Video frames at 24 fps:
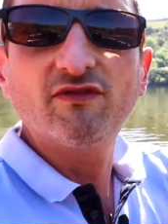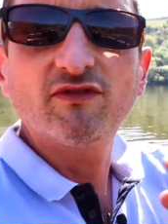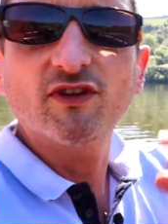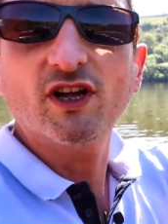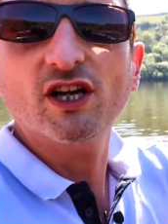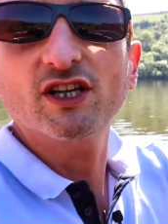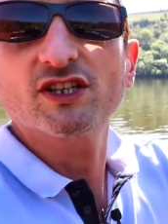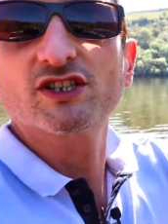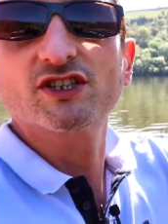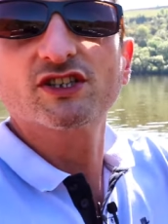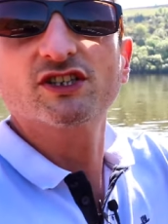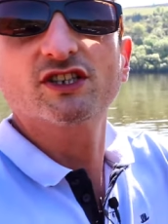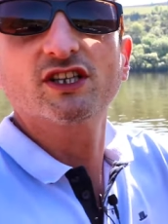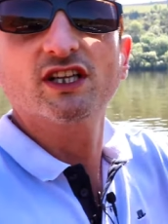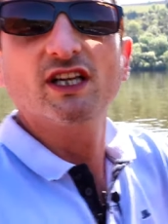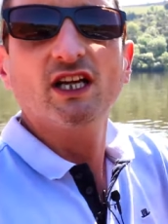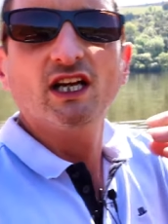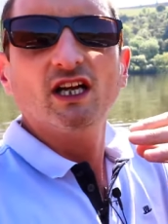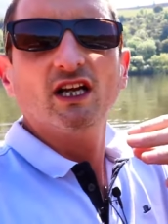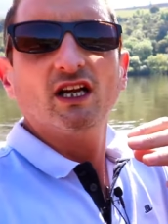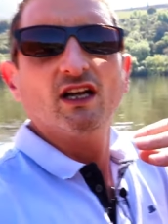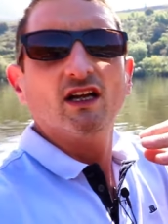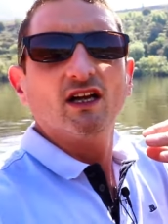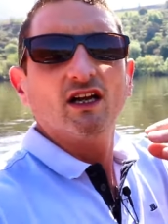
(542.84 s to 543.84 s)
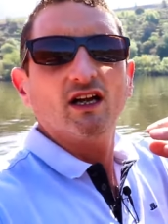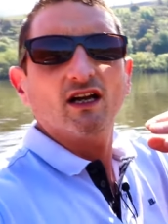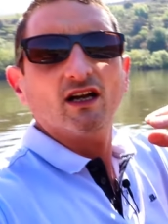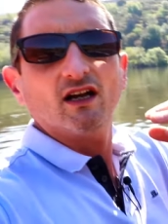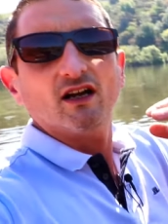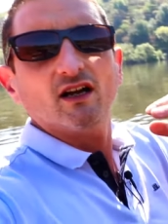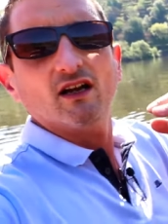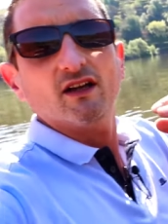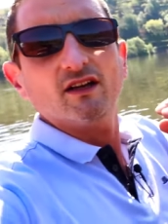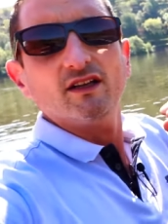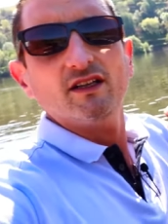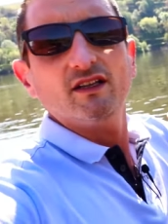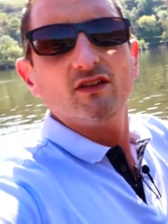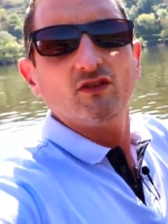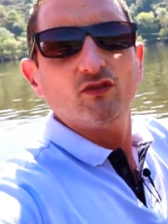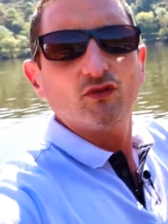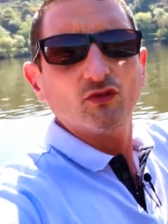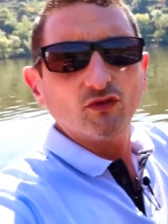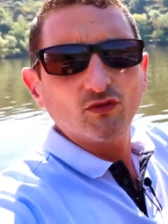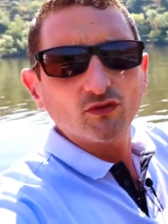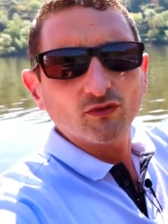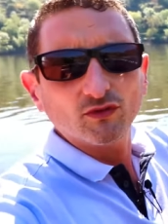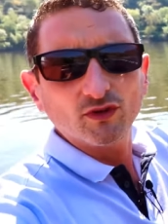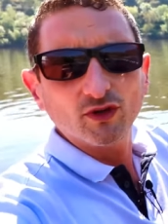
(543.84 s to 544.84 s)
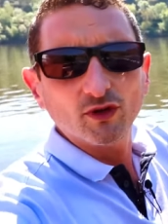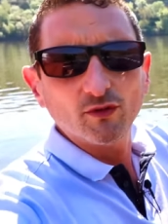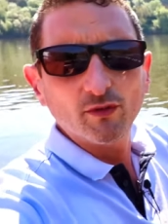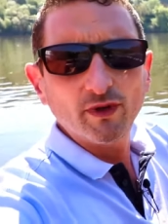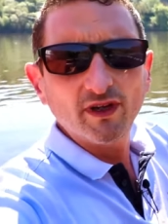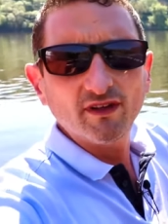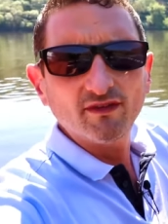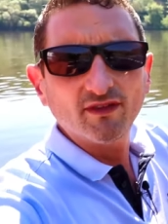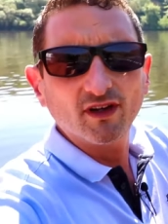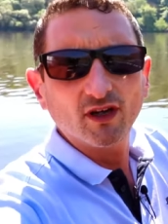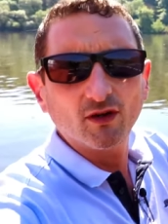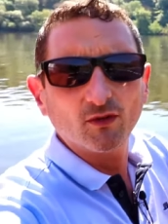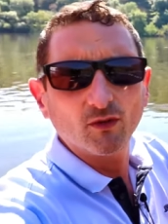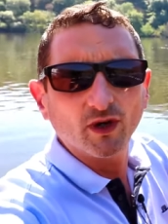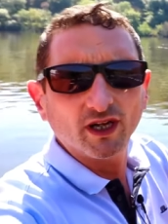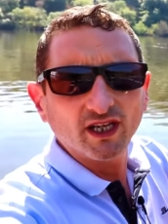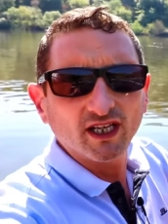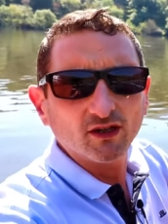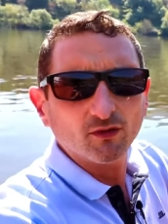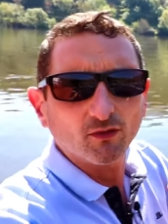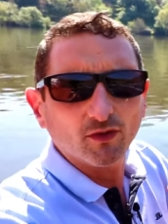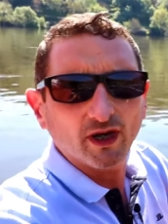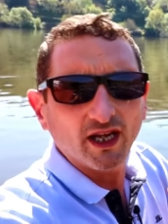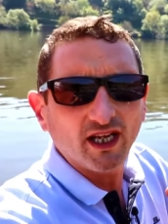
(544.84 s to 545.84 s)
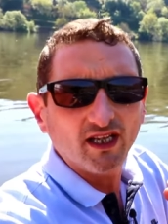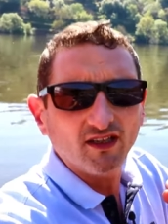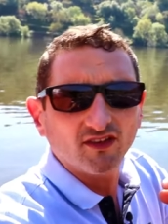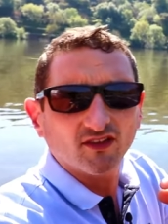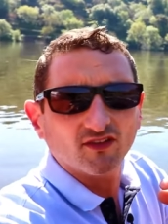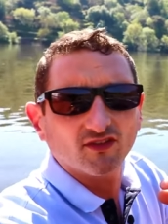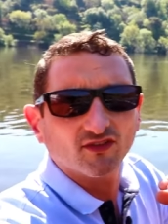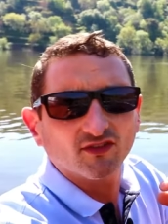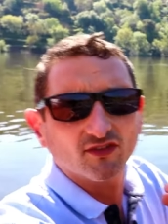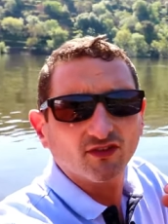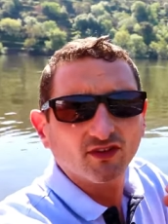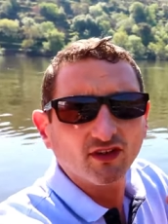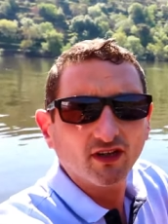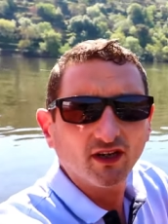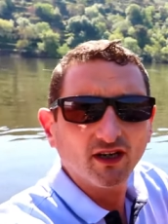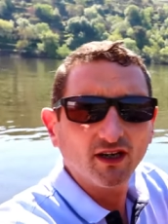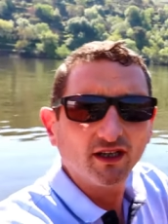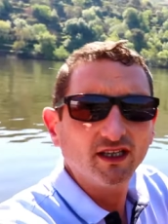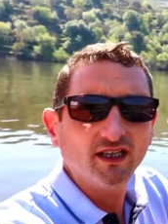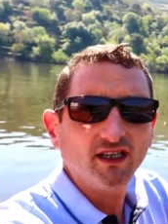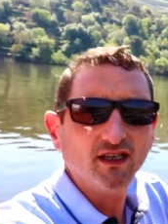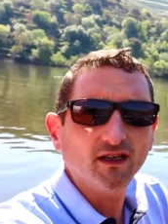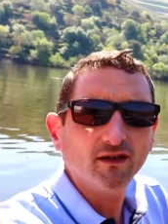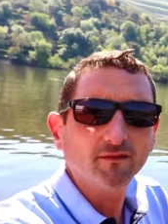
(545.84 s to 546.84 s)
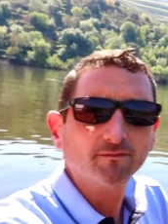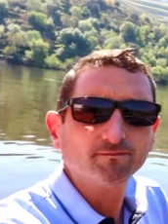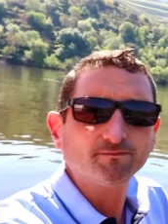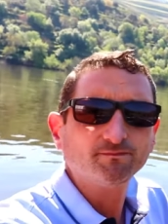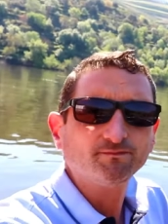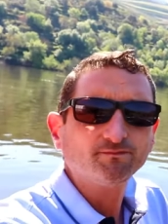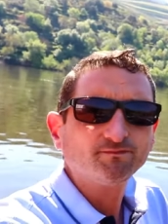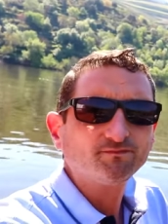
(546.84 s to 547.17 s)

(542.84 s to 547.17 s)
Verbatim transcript: flushed uh, into the river when it rains uh, here.